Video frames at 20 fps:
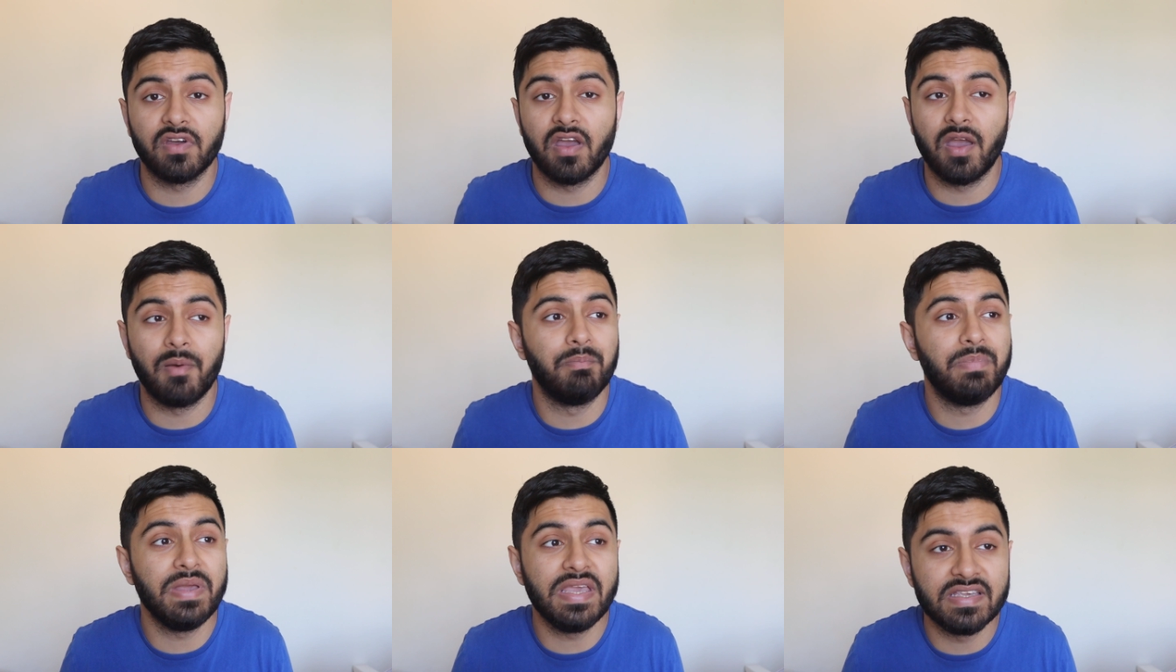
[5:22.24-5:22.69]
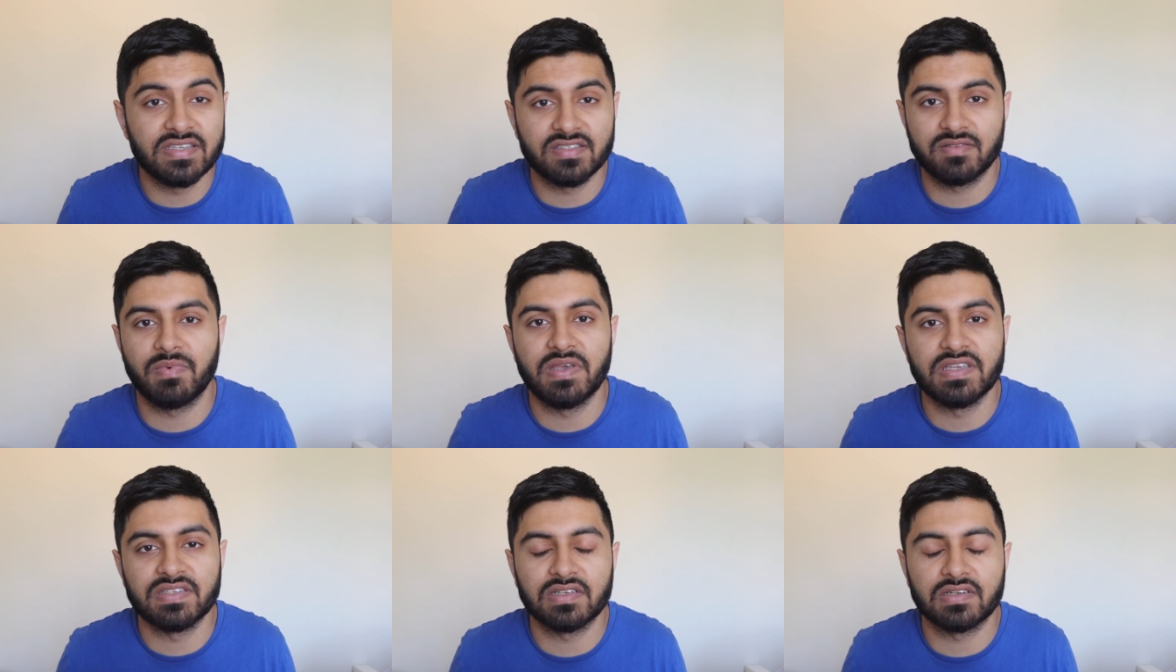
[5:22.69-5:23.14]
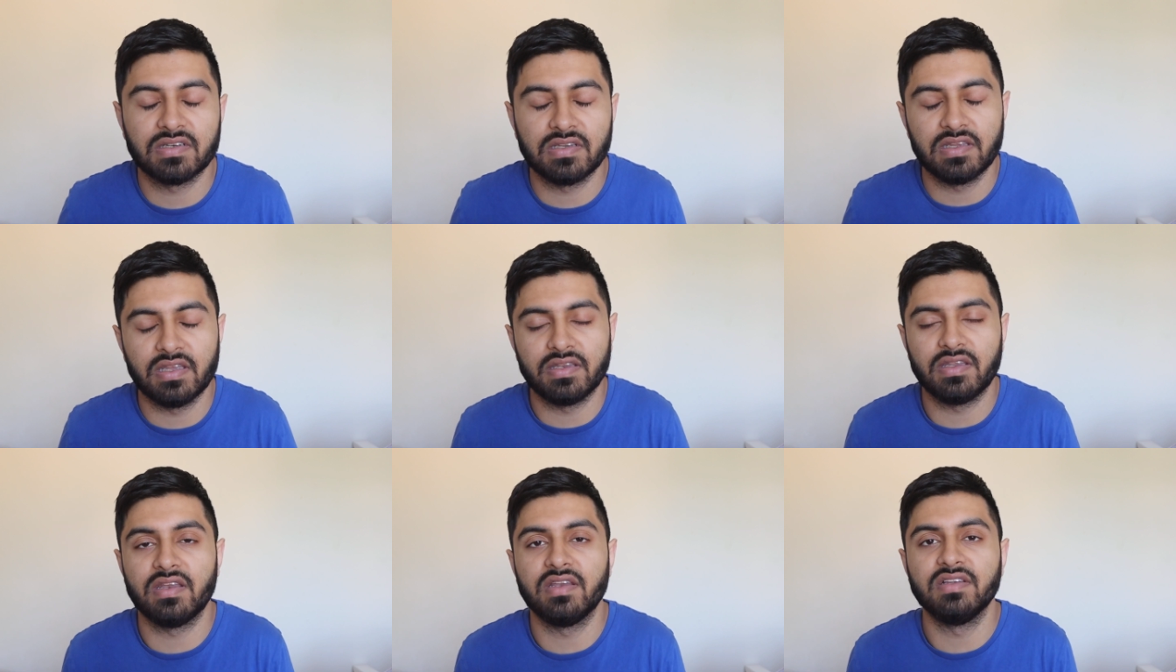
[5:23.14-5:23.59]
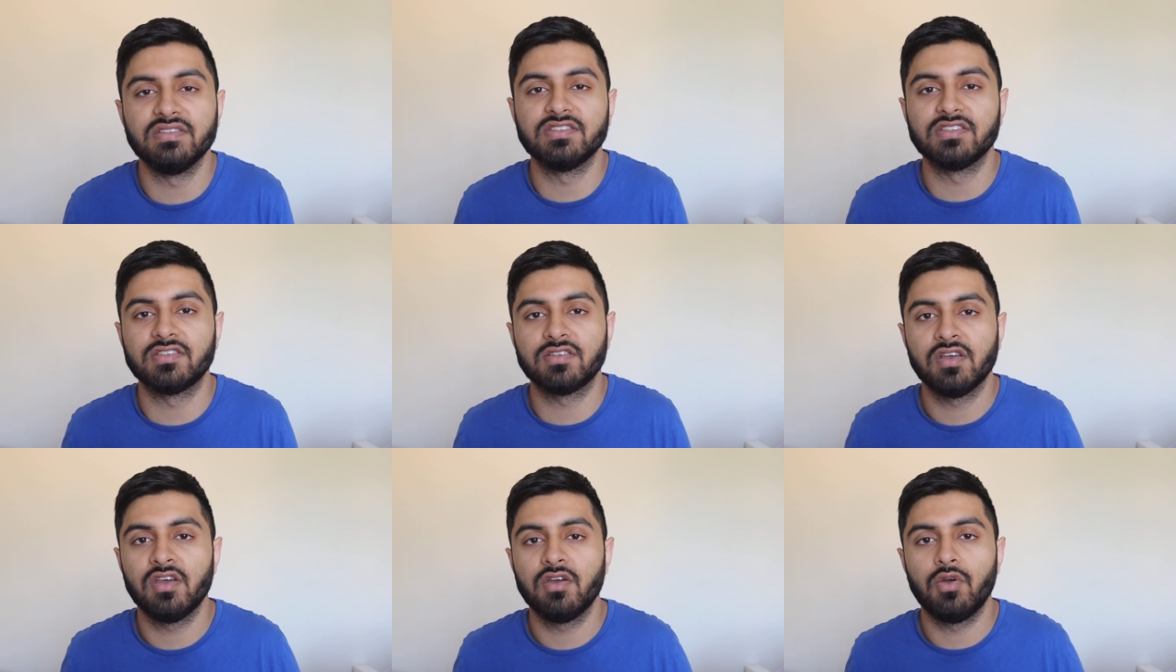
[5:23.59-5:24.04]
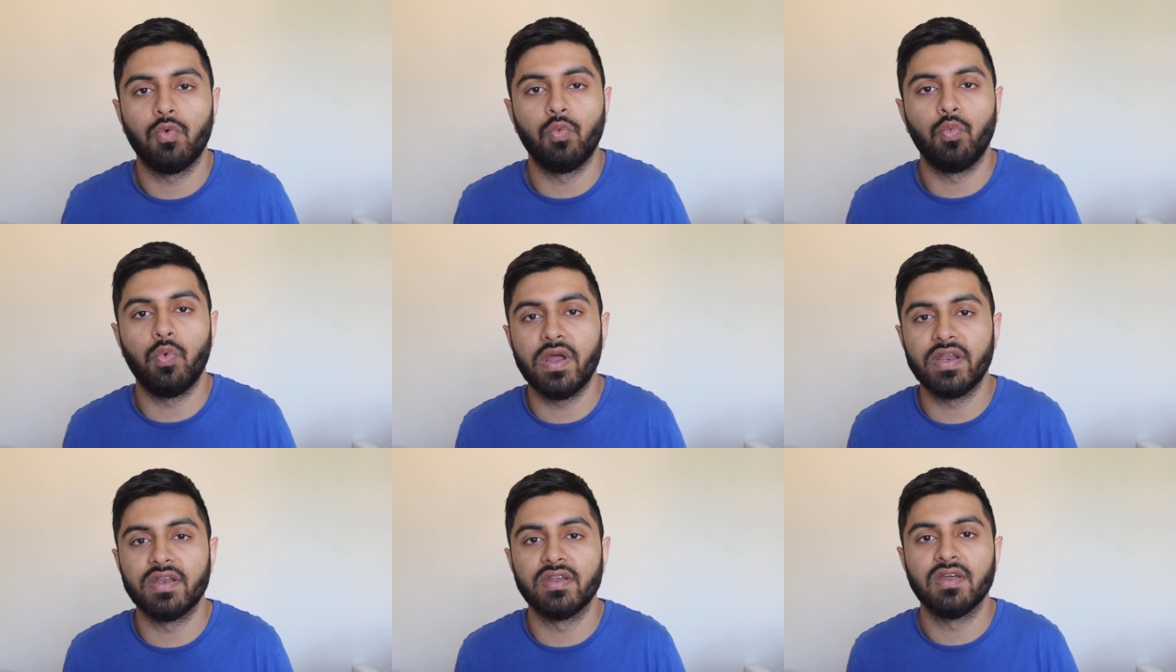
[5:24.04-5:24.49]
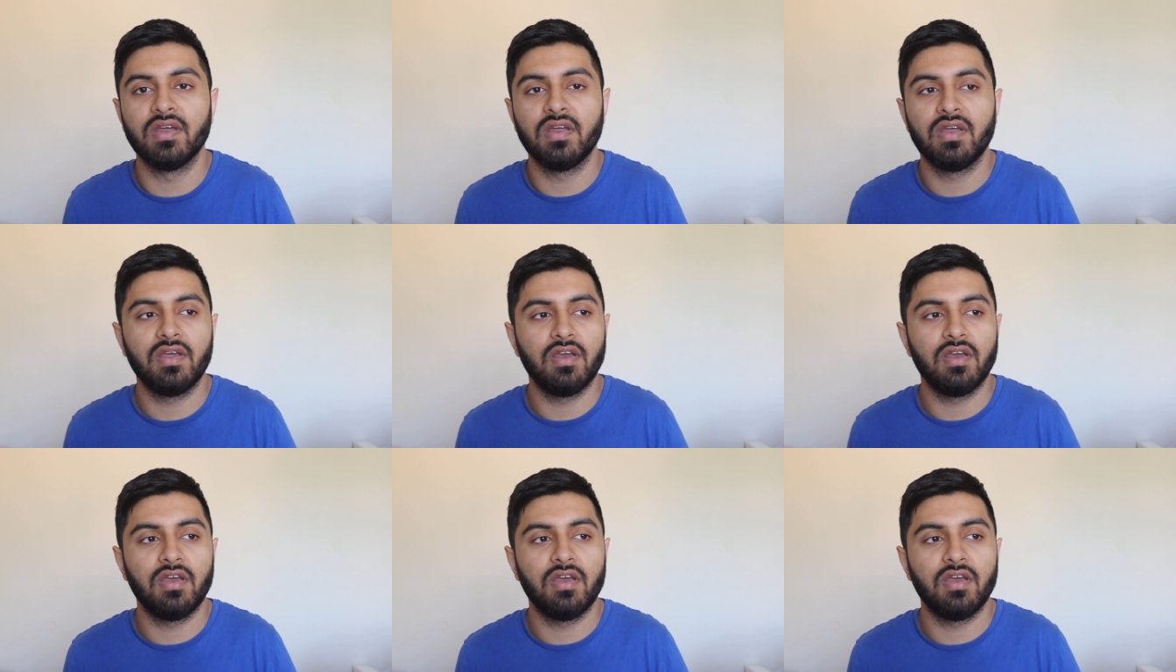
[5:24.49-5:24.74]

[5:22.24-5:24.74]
a beast, basically, and then he just went.